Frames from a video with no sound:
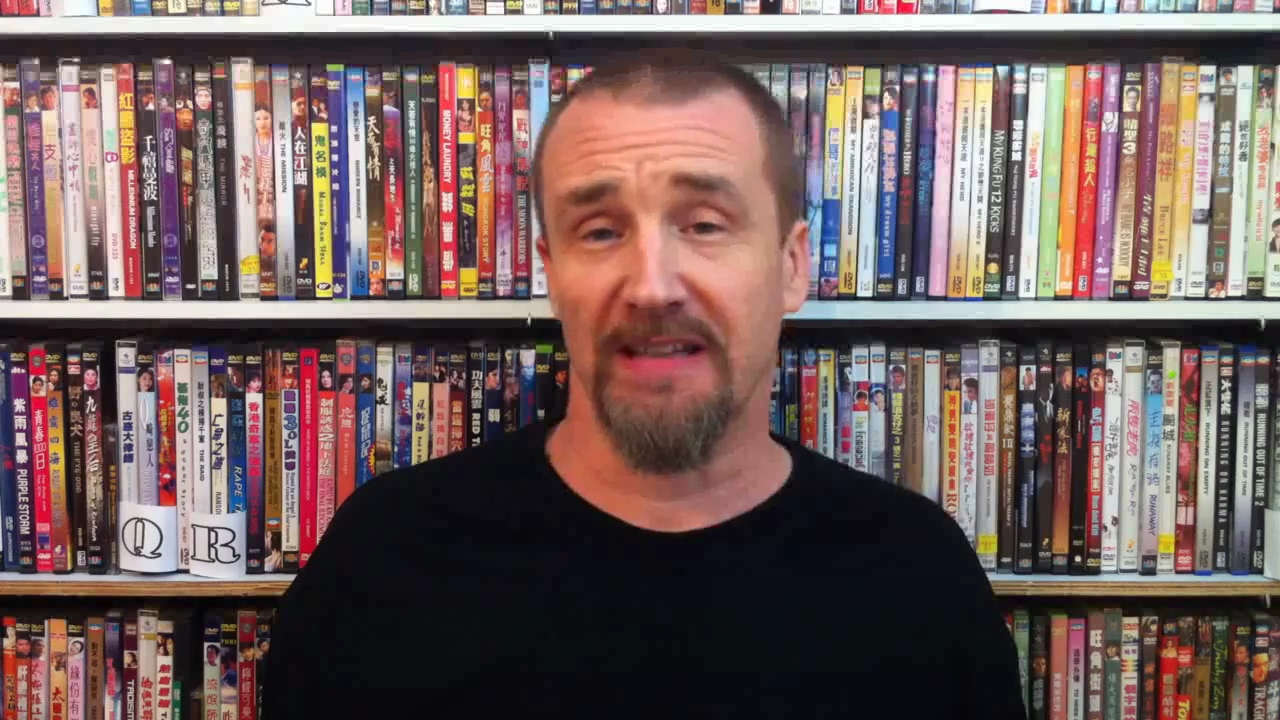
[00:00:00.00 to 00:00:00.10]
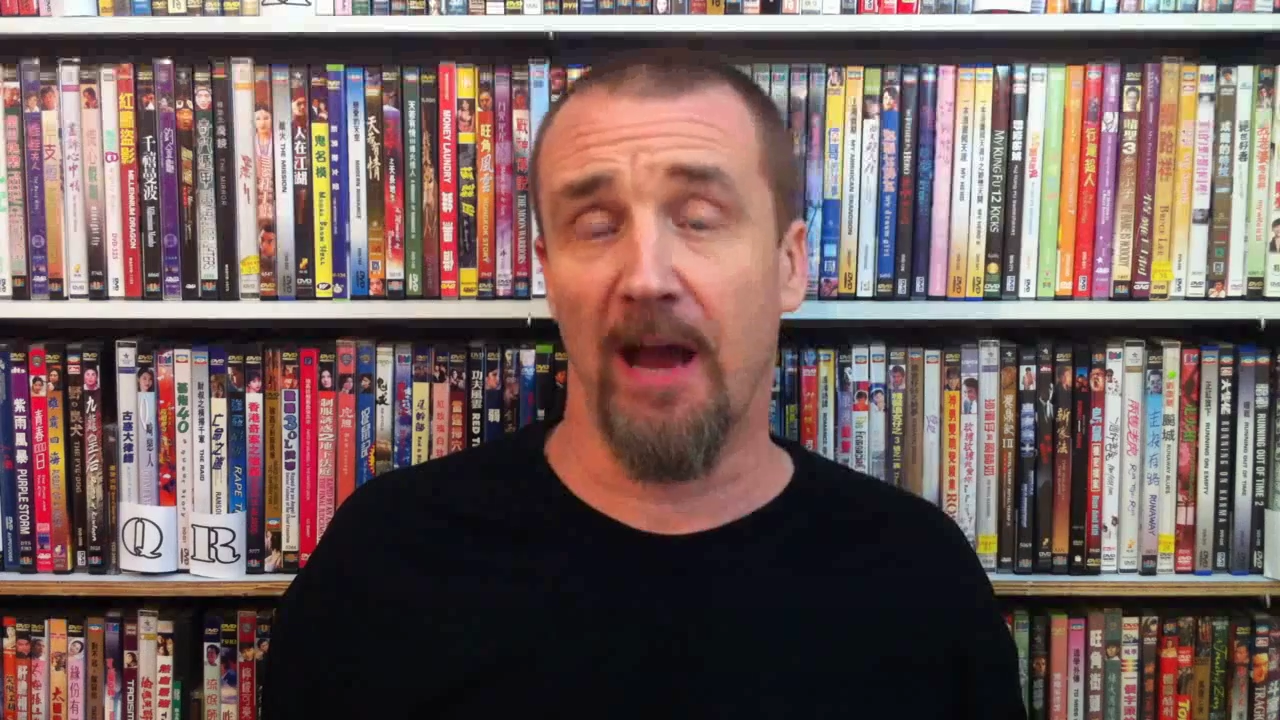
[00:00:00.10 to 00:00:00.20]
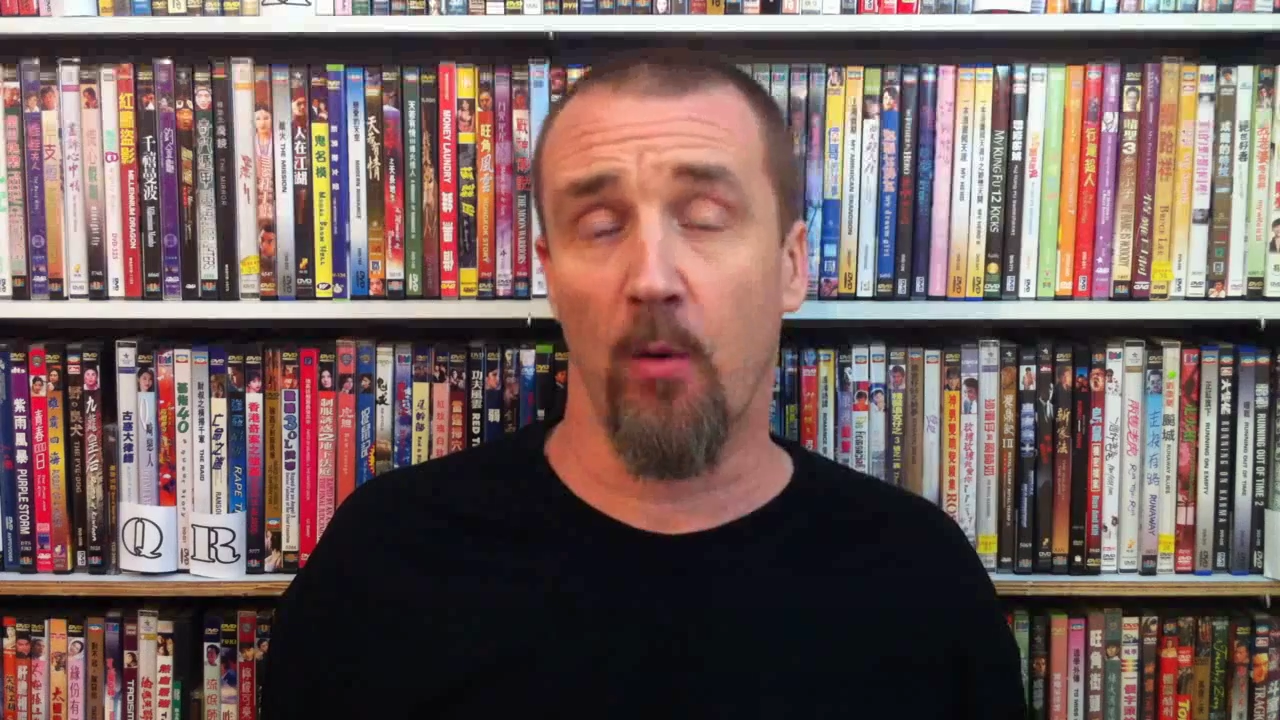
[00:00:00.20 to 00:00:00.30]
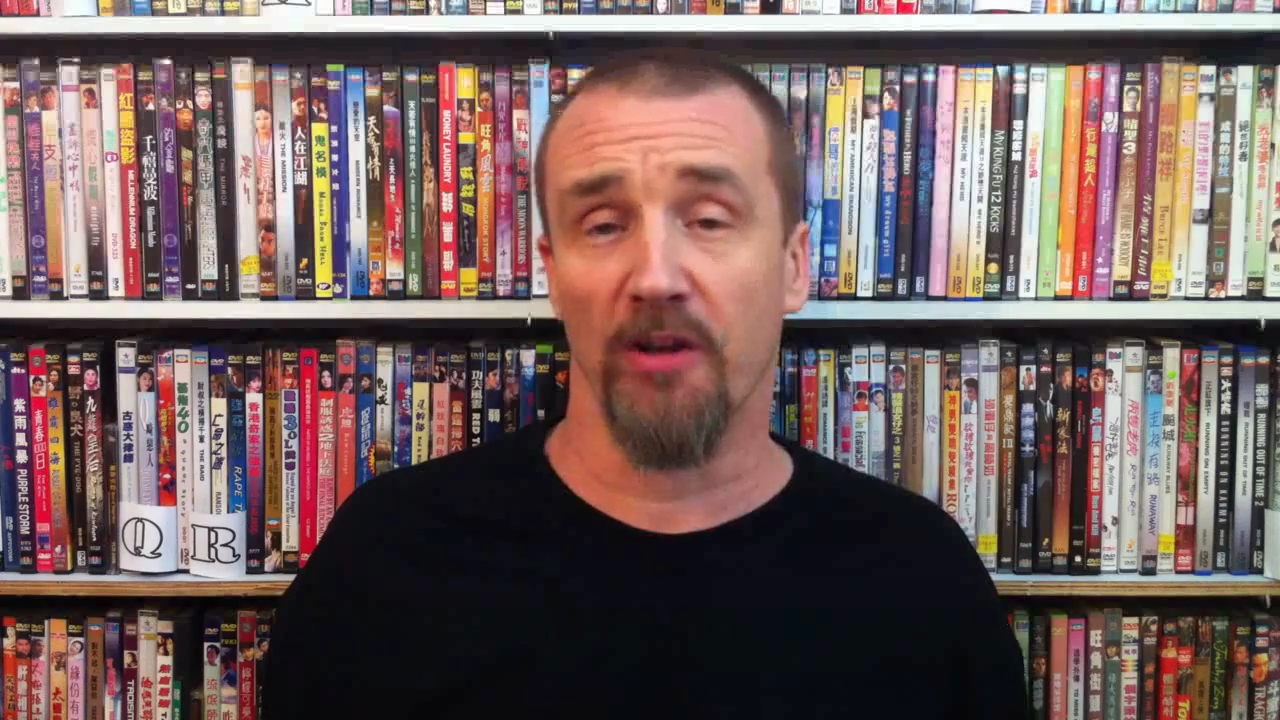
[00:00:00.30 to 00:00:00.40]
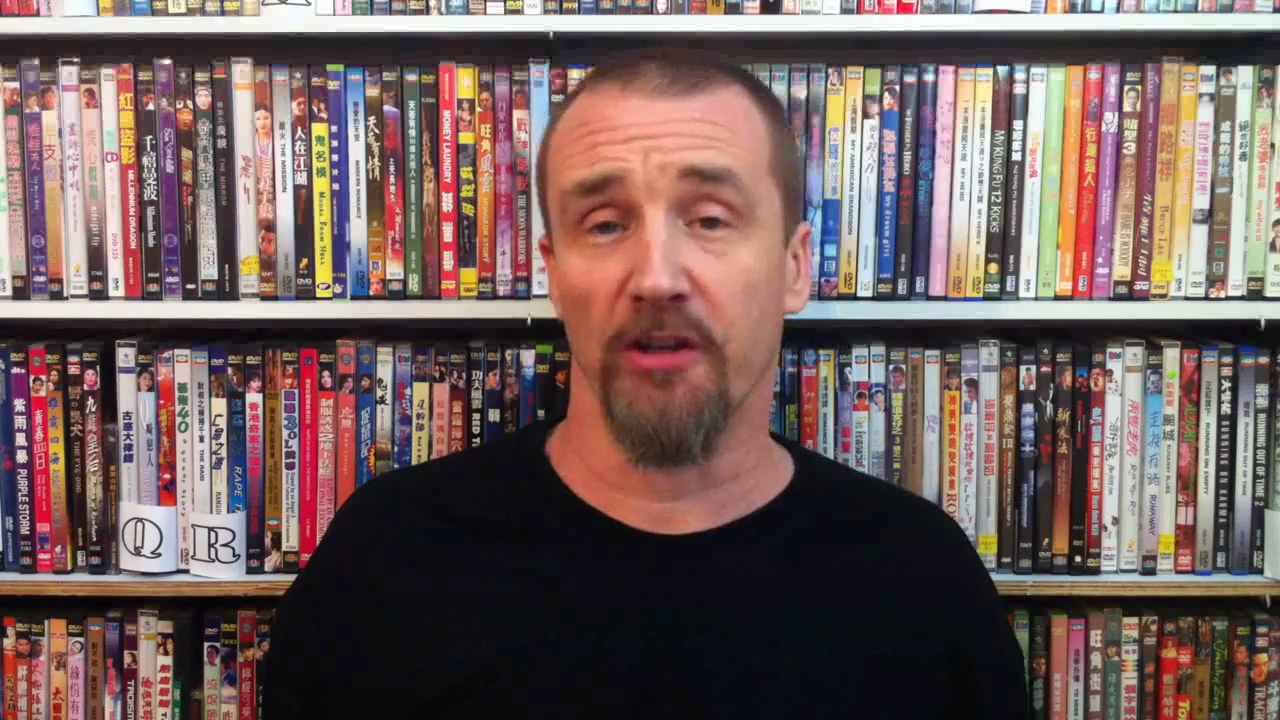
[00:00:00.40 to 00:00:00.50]
I
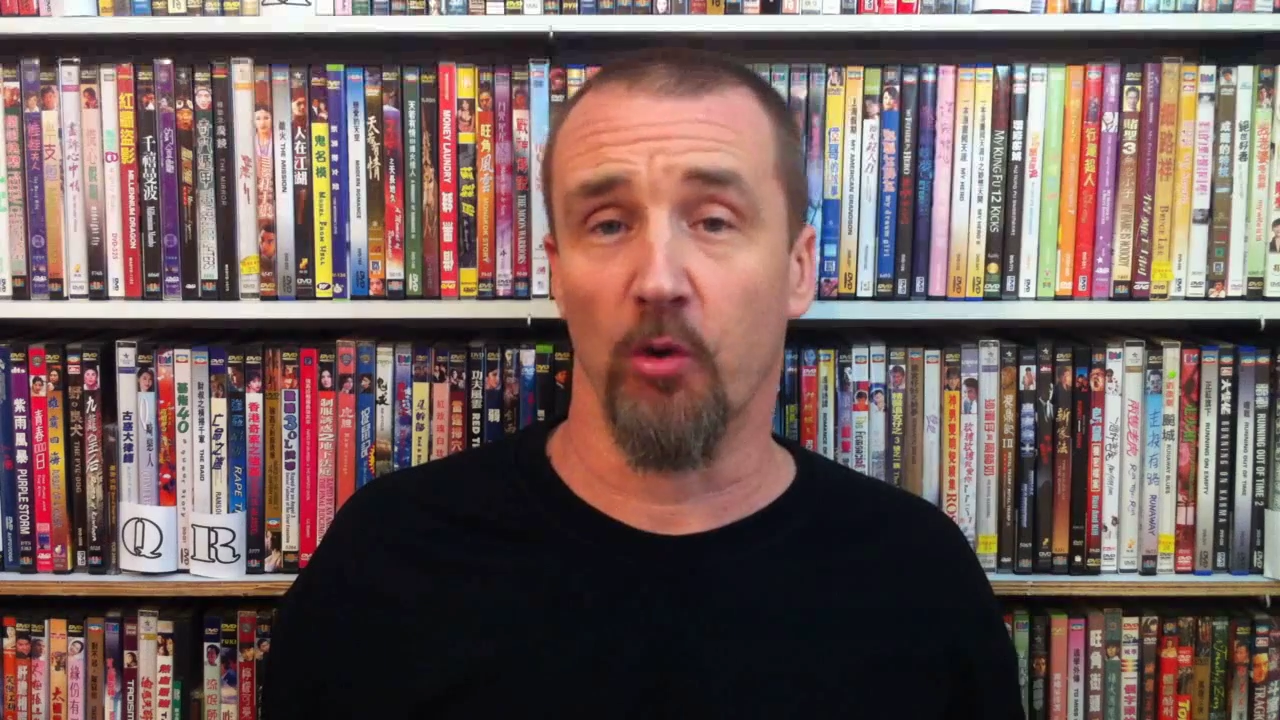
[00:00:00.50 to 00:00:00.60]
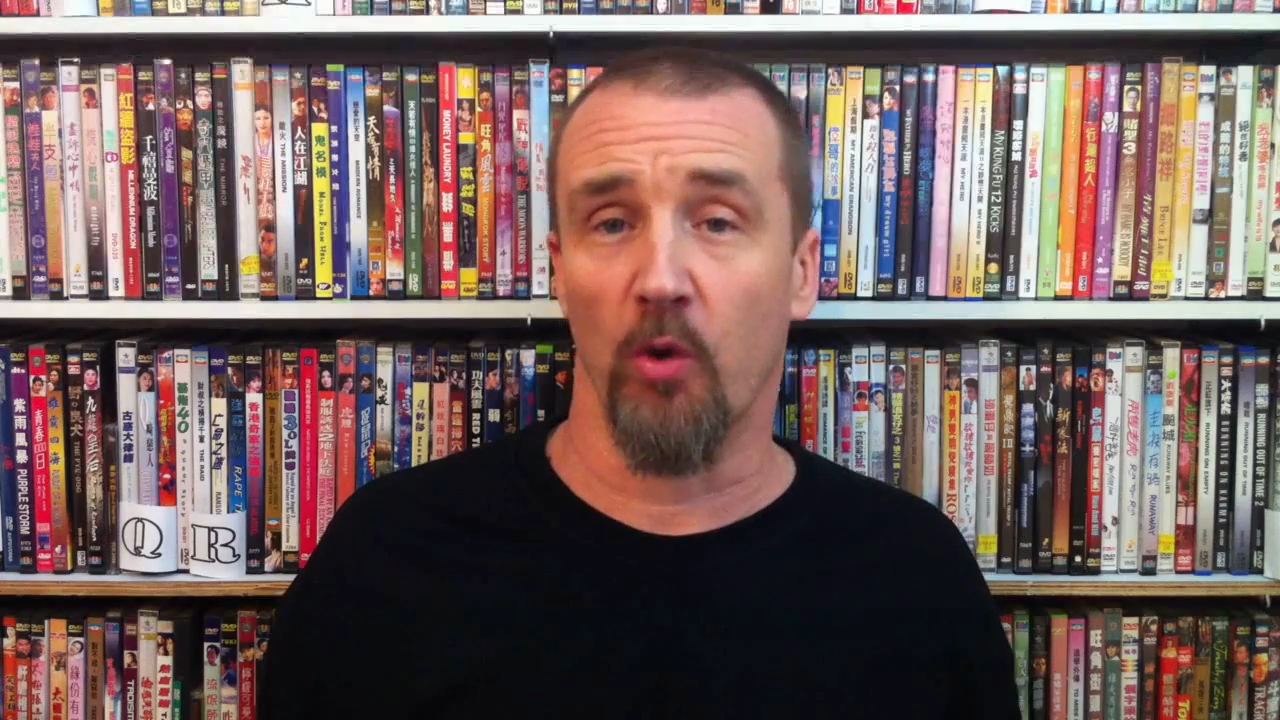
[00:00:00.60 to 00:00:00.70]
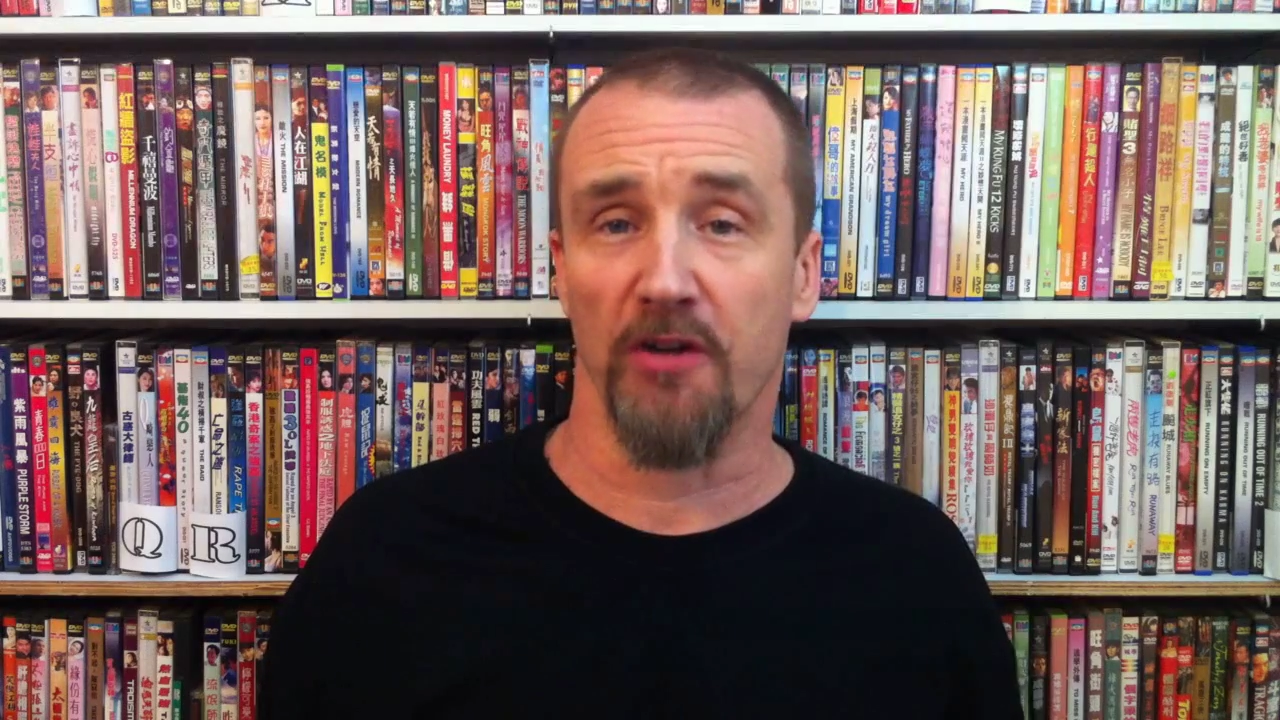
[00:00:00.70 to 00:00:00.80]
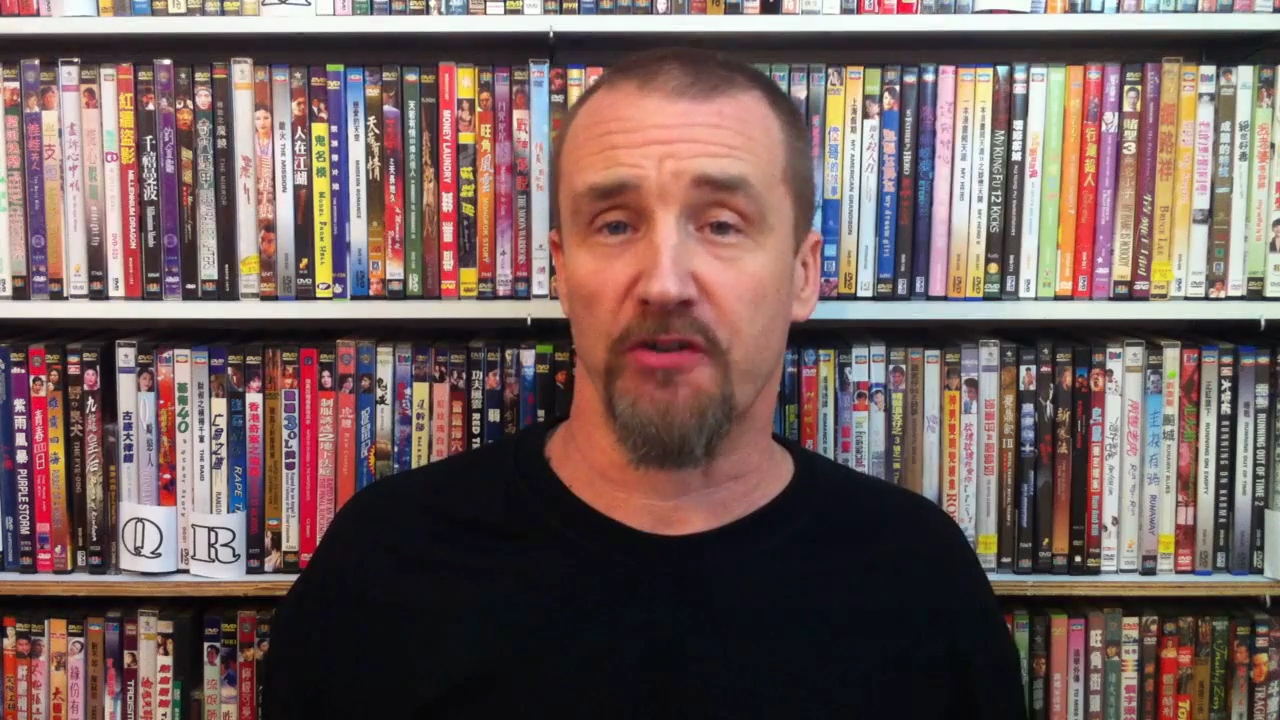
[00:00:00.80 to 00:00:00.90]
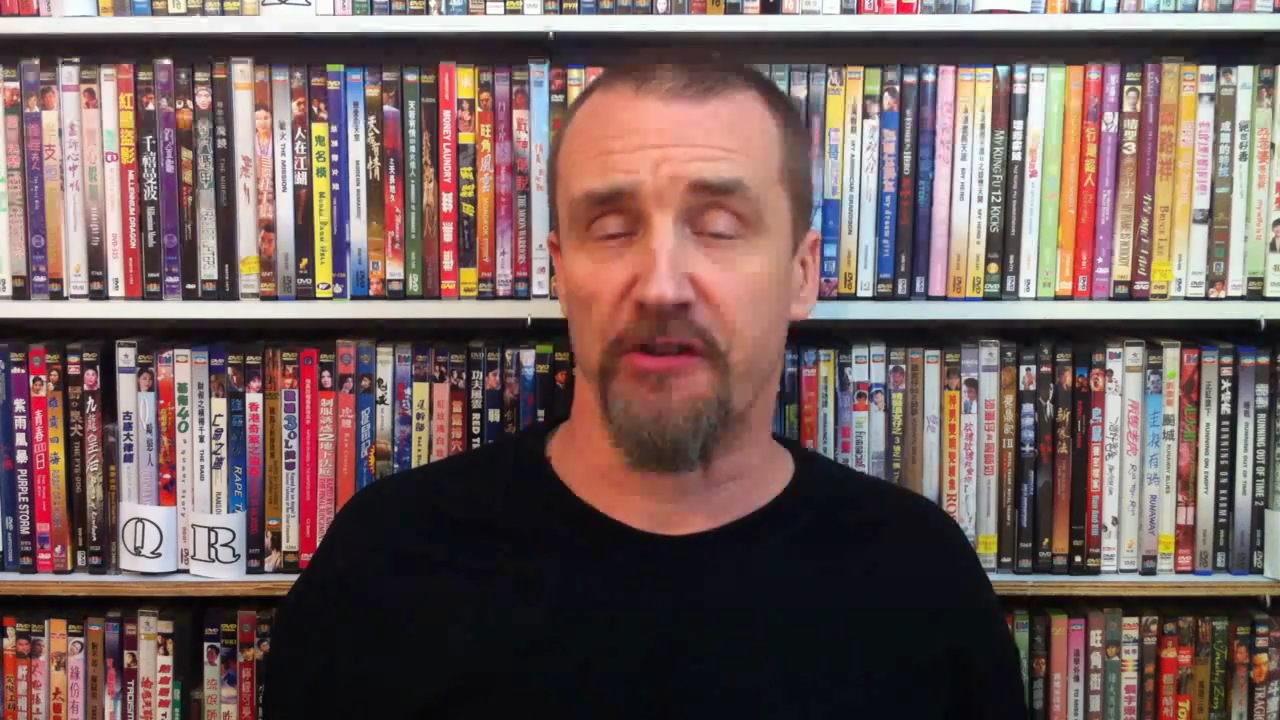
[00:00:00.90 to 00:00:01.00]
want you to watch